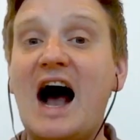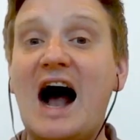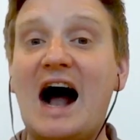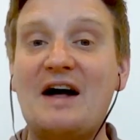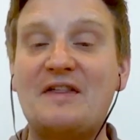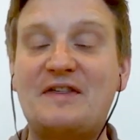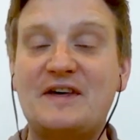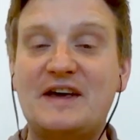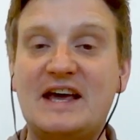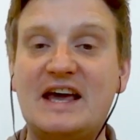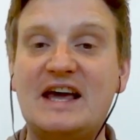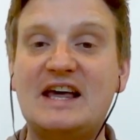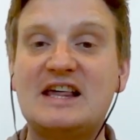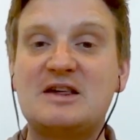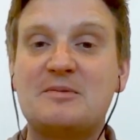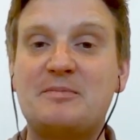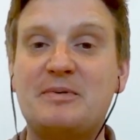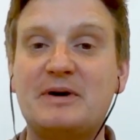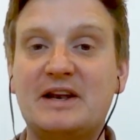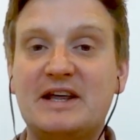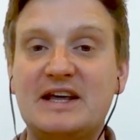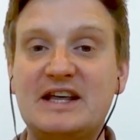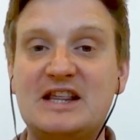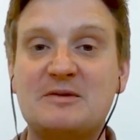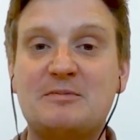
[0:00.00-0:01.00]
I think his
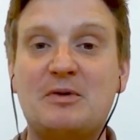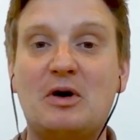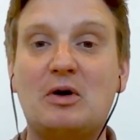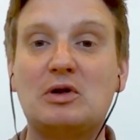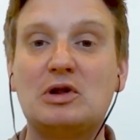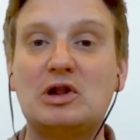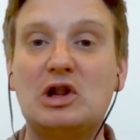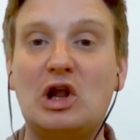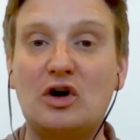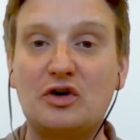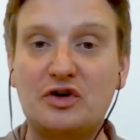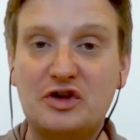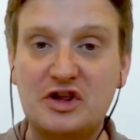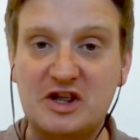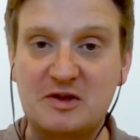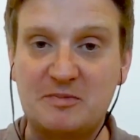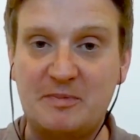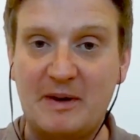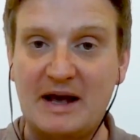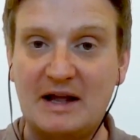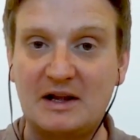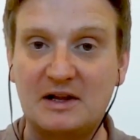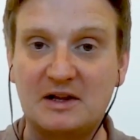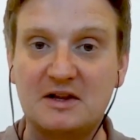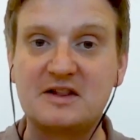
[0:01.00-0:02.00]
ability to bowl long
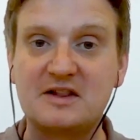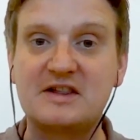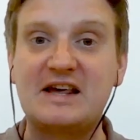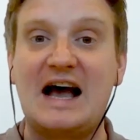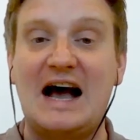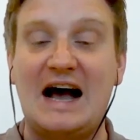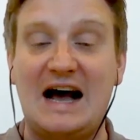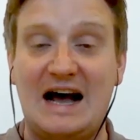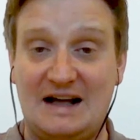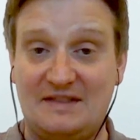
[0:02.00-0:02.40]
spells